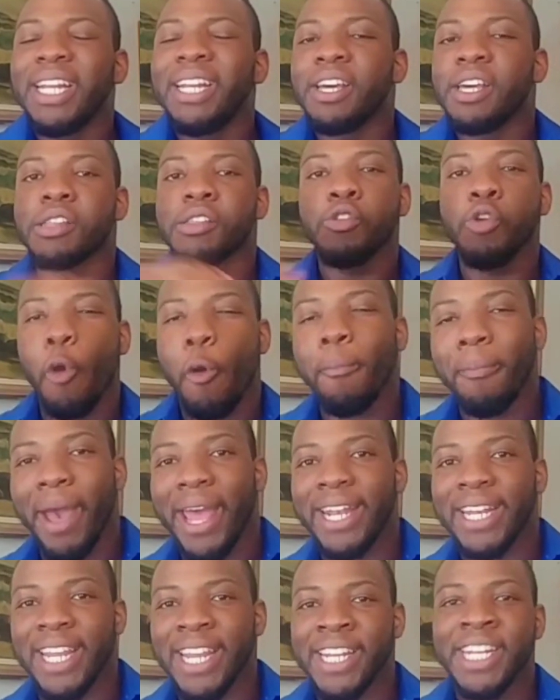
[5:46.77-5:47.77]
in a sole
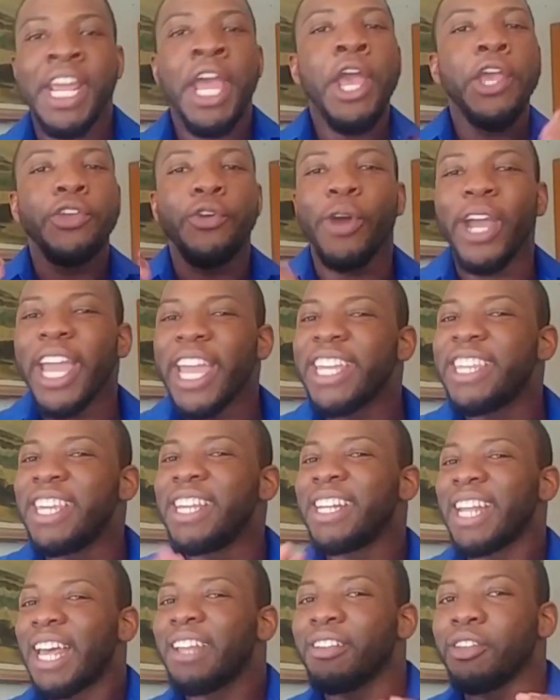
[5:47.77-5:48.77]
mandate, your
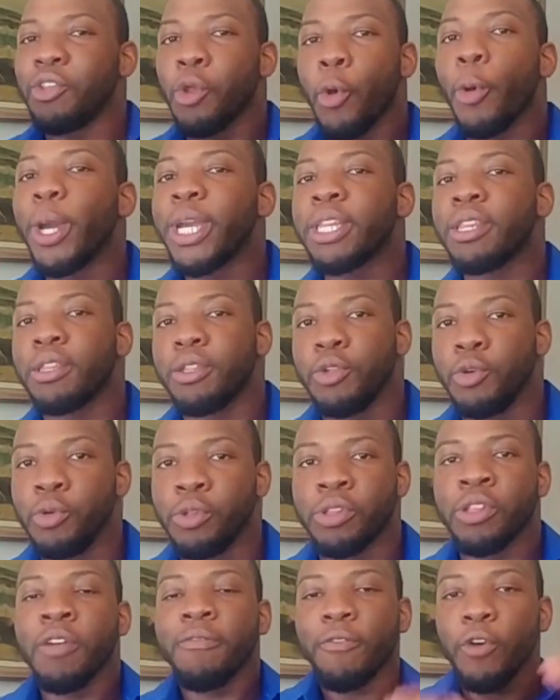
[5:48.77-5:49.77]
agent has no
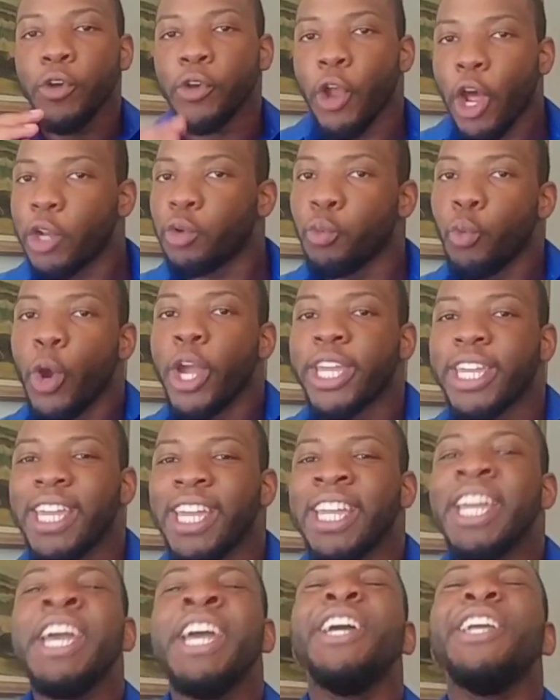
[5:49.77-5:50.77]
excuse for not
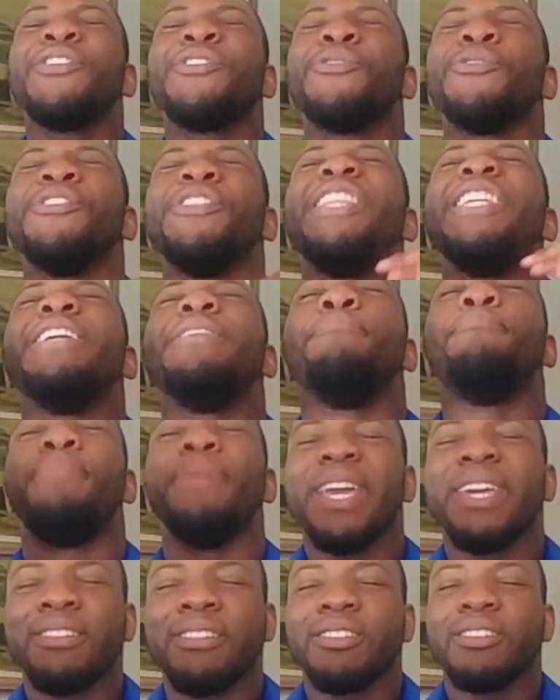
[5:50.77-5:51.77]
working to the
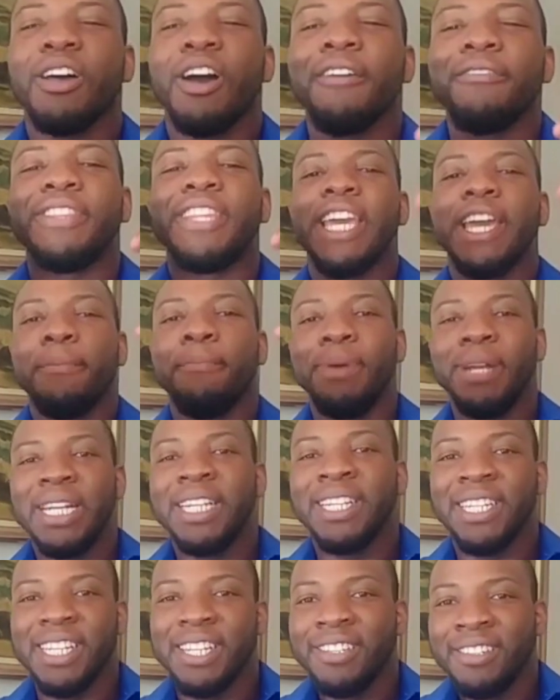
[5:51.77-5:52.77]
best of their
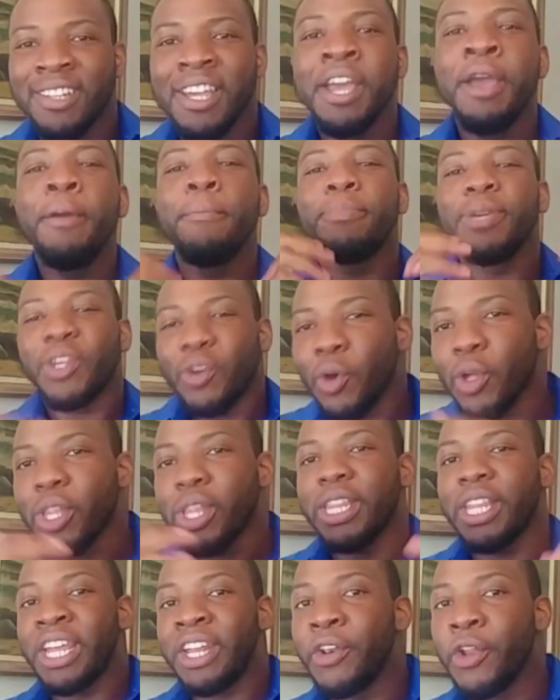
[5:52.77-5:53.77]
abilities, because
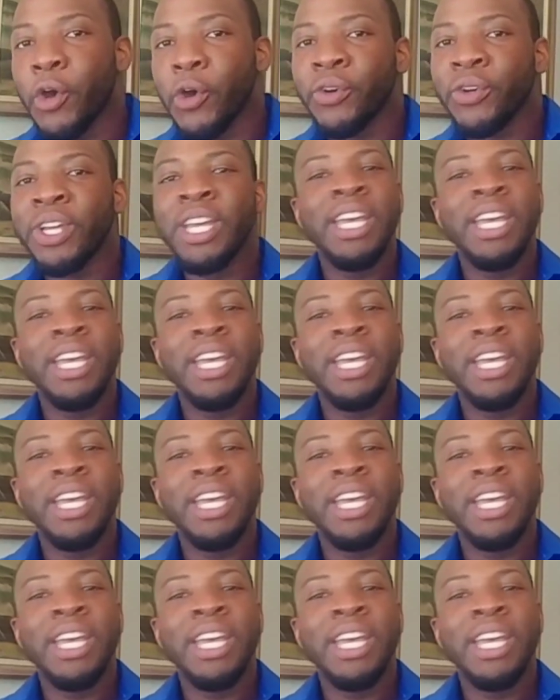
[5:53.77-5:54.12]
they know